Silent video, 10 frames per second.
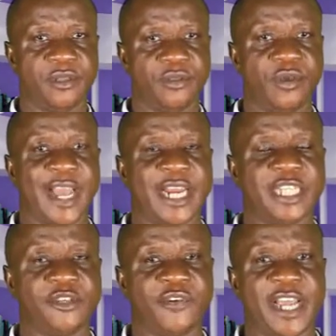You
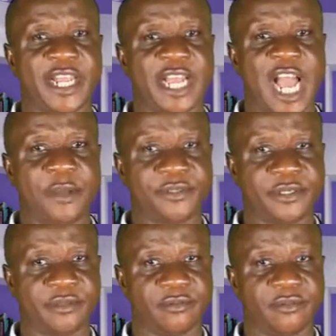identify the
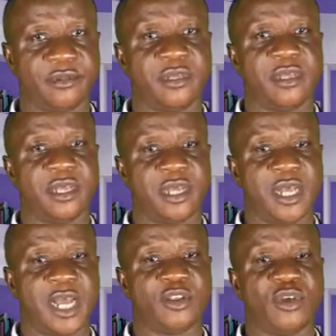gaps,
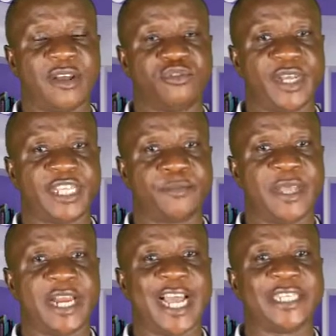and you have to
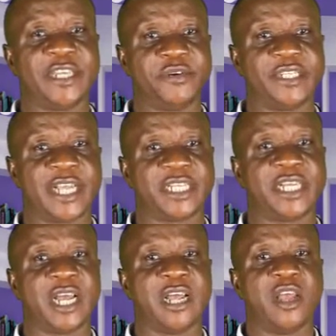explain as a
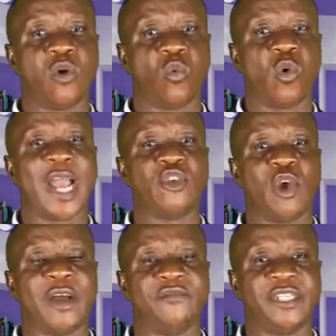researcher why you
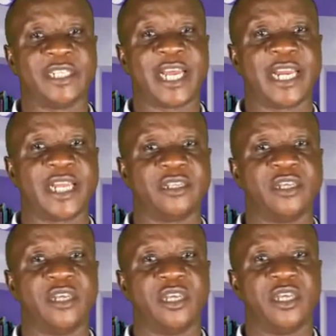have decided,
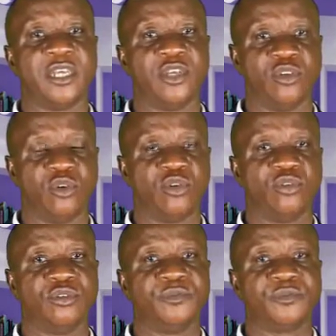
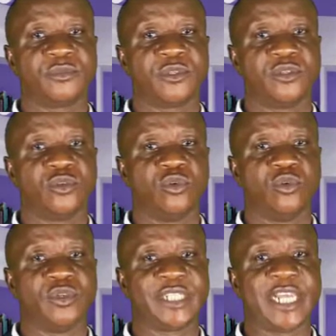
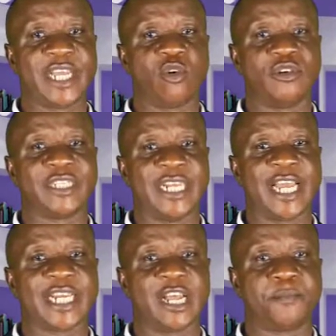to take or
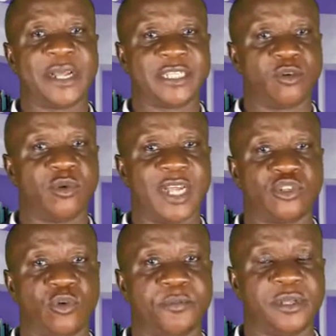select that particular
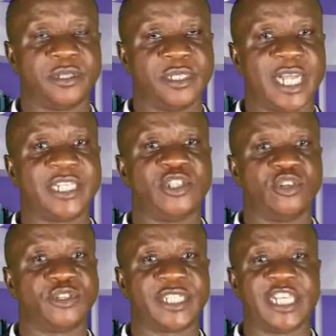topic. That is
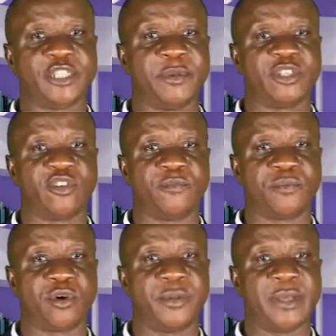your statement of
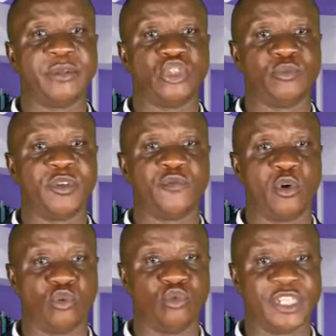problem. It should be
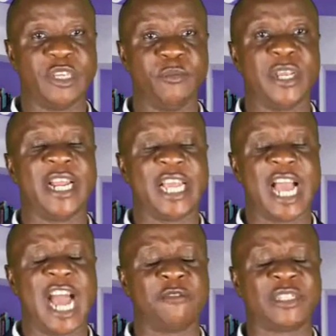followed
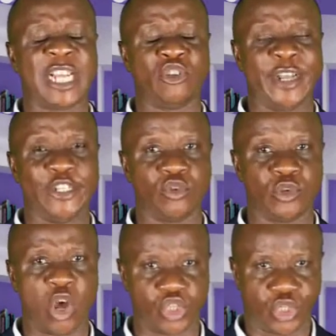immediately after your
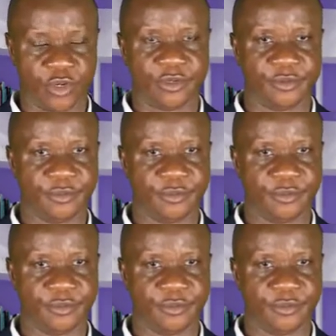introduction.